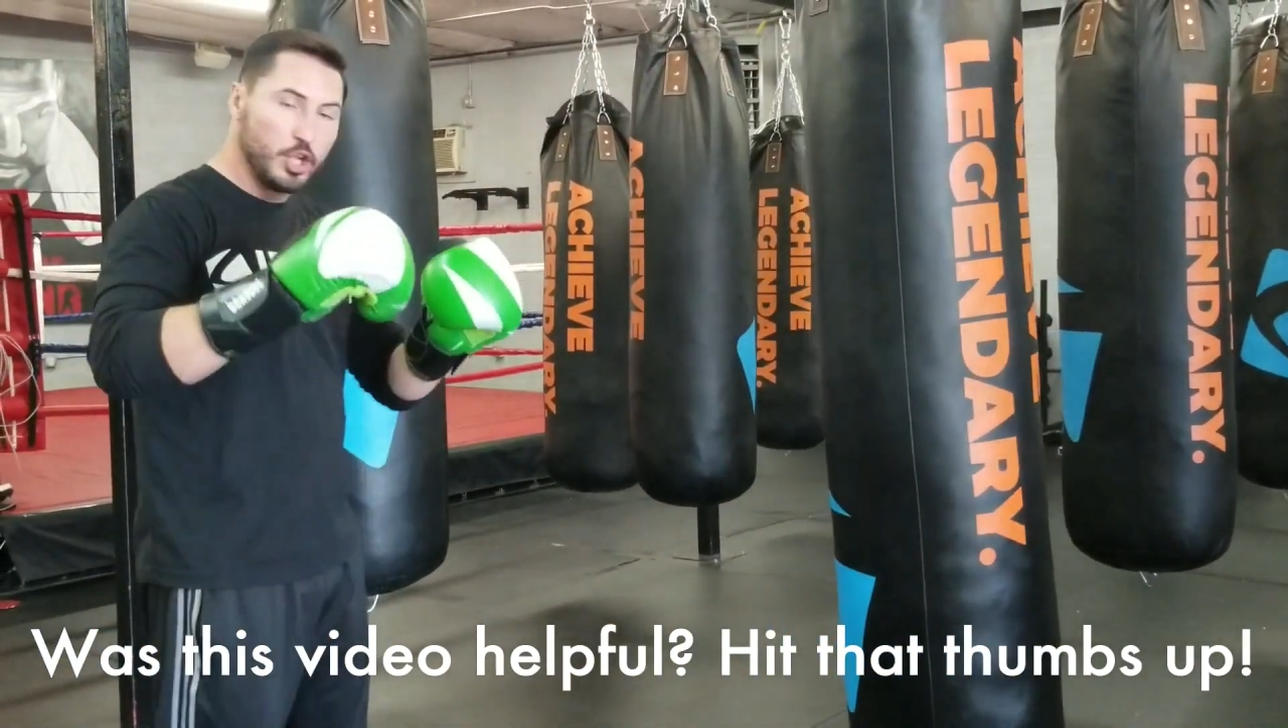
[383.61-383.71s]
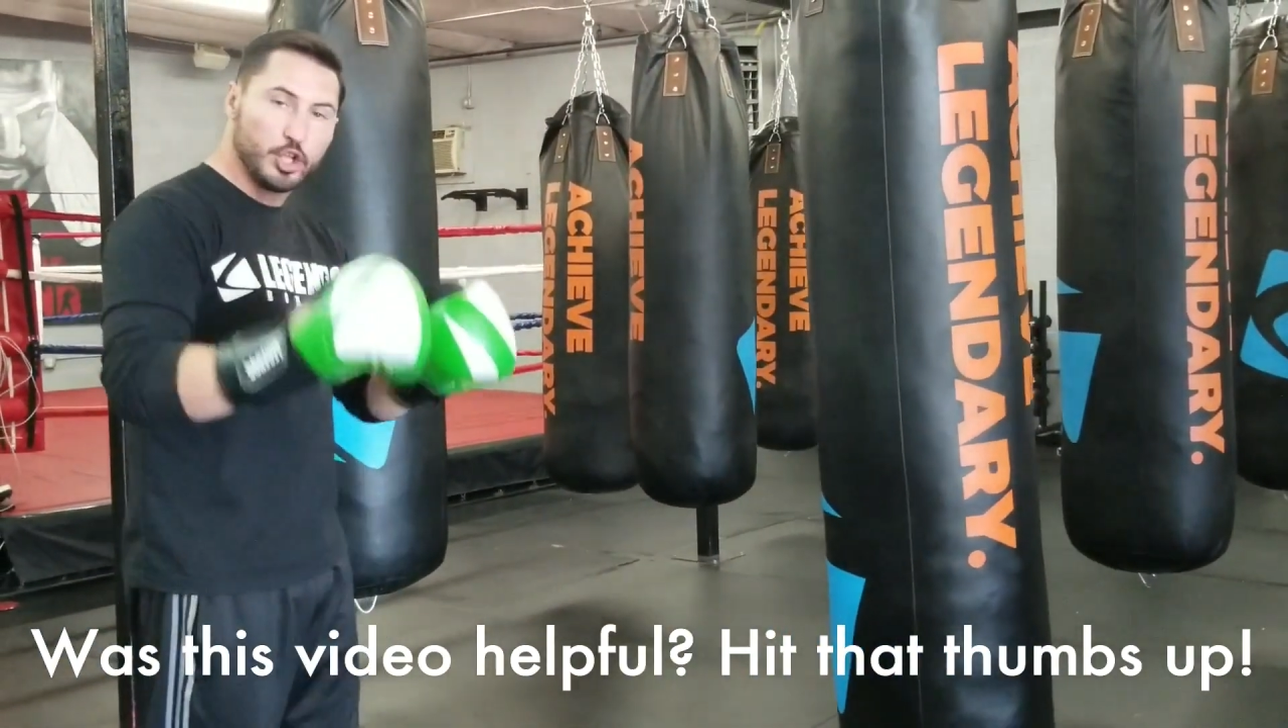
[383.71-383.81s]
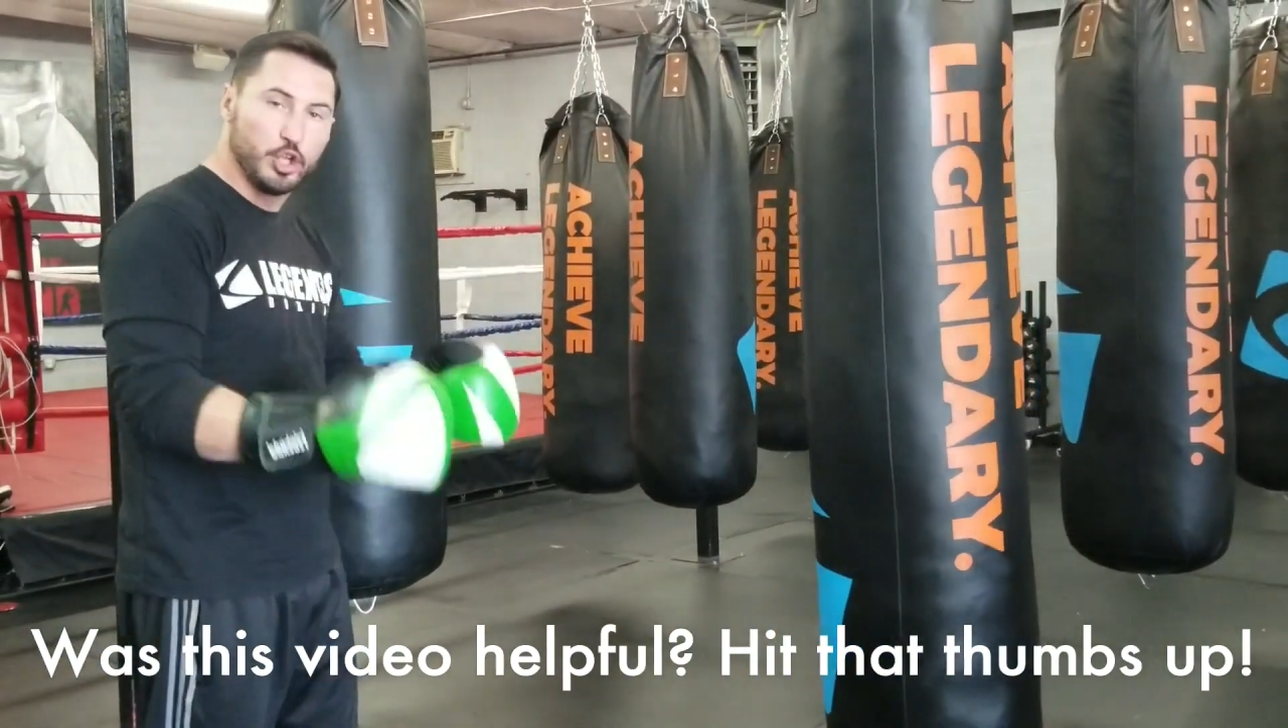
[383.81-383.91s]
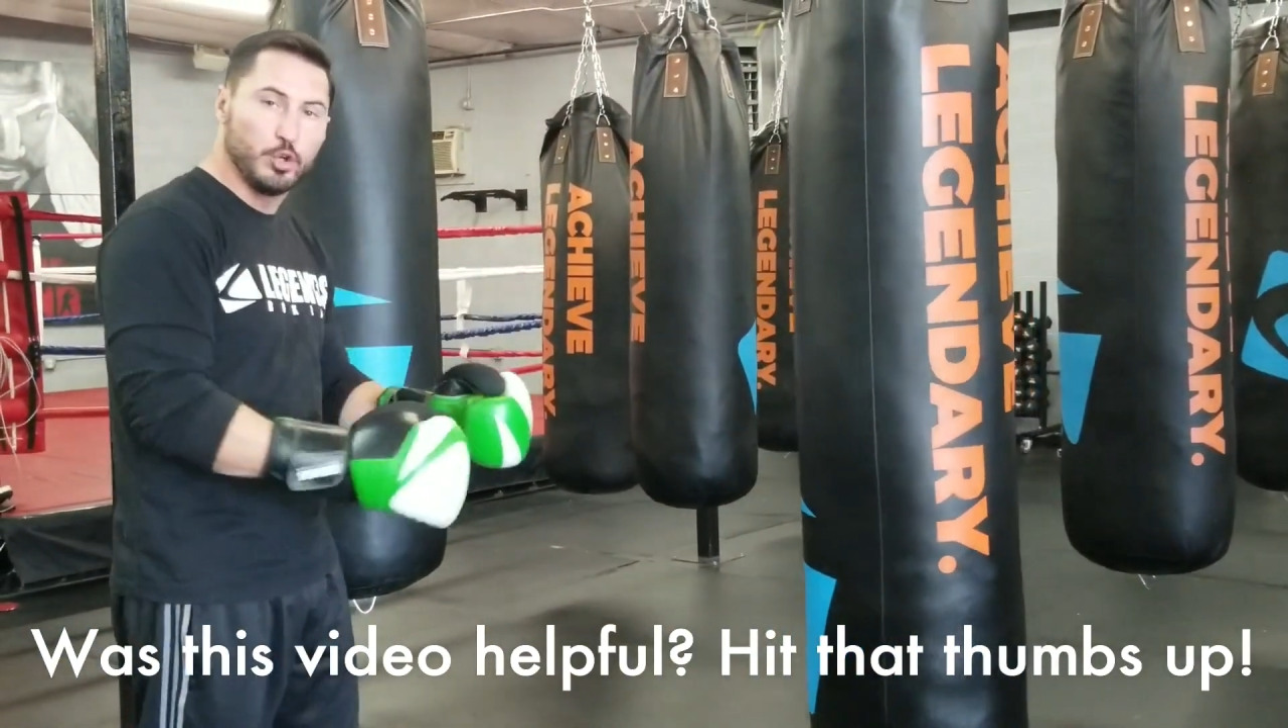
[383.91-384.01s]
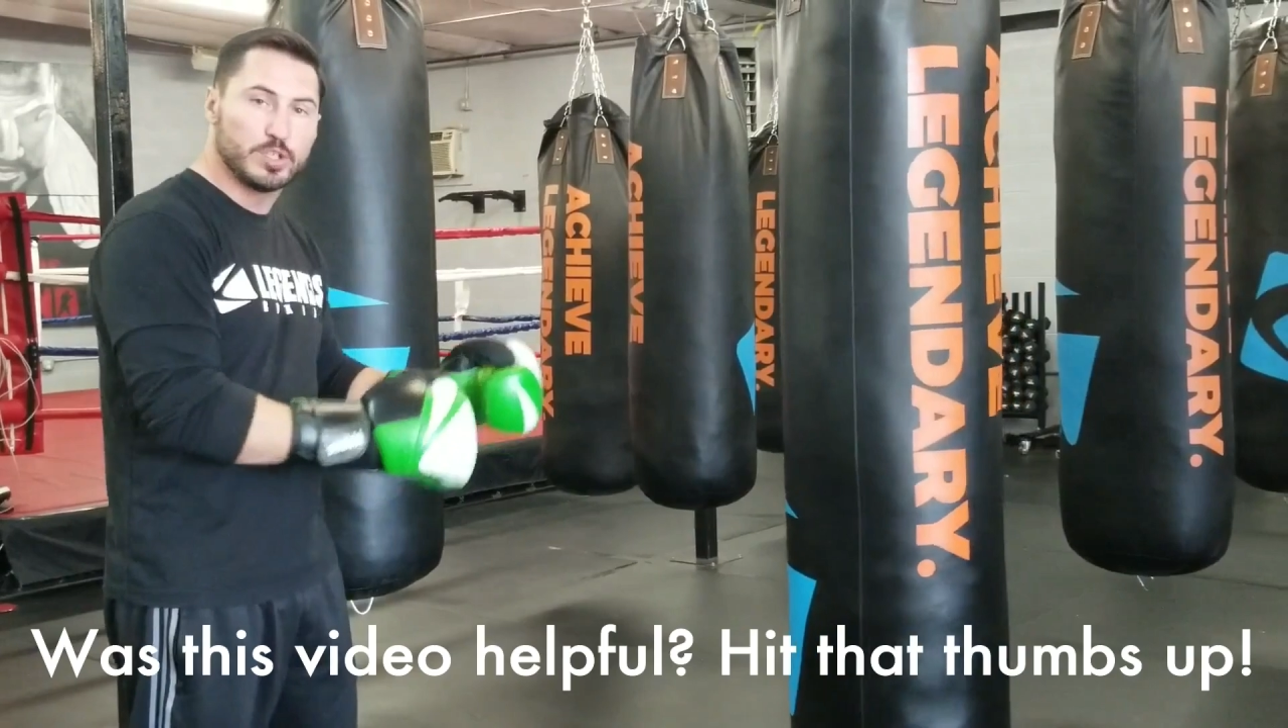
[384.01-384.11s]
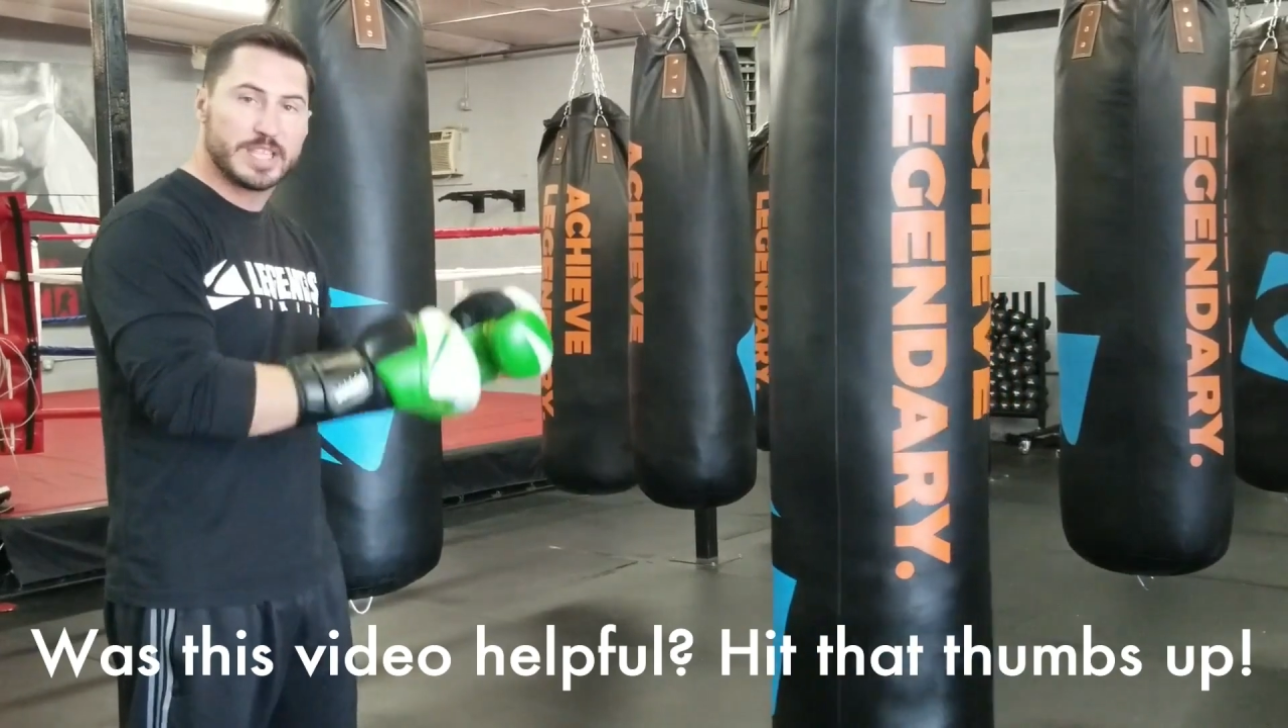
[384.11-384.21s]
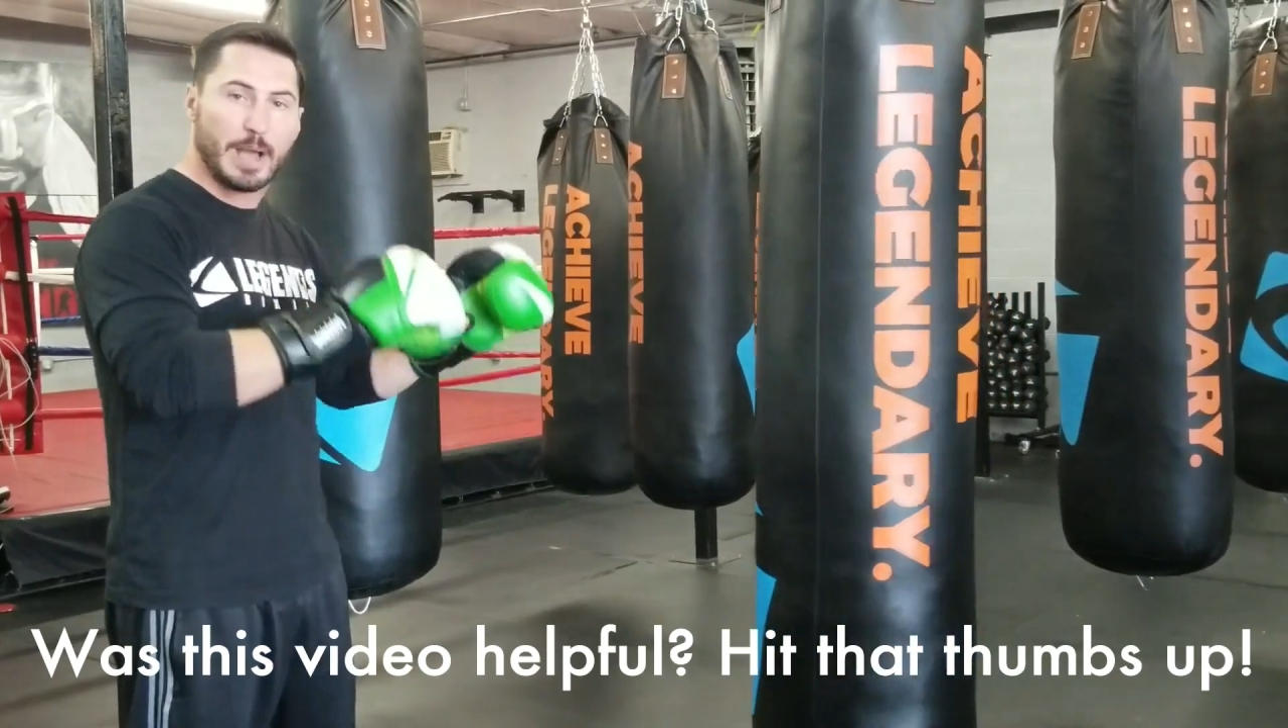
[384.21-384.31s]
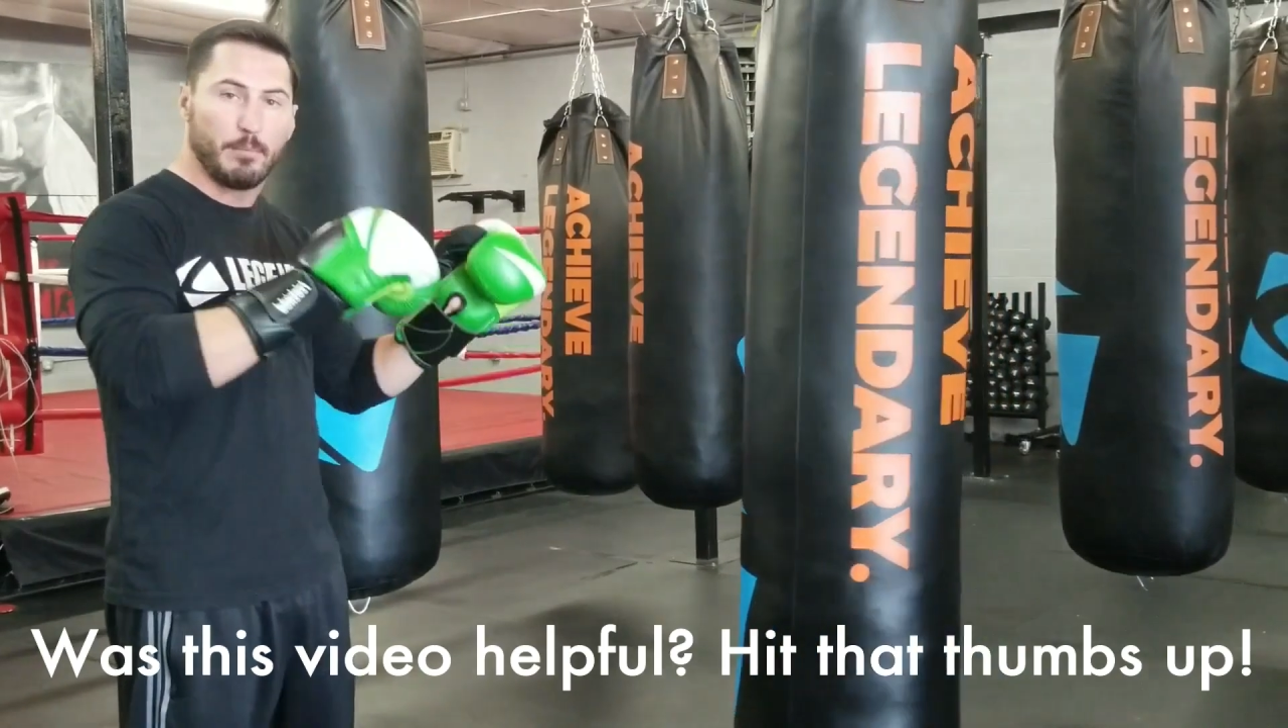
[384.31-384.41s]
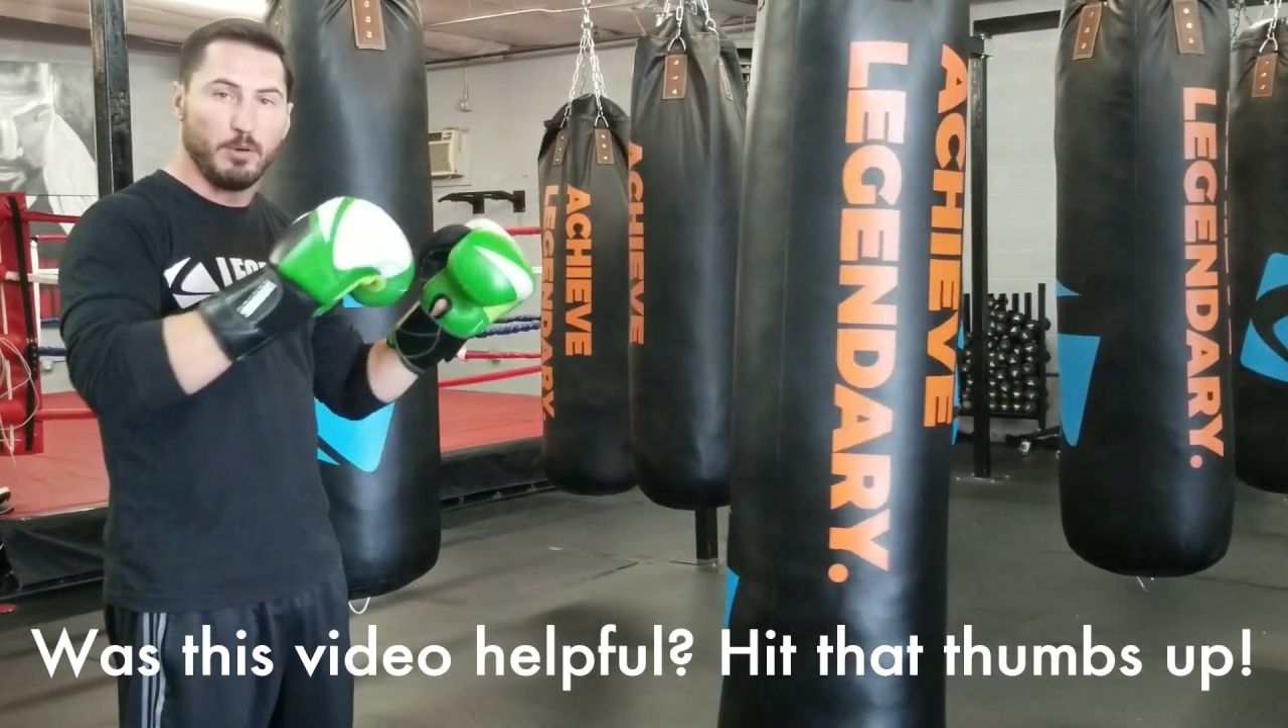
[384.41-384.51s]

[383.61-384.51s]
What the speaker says: use that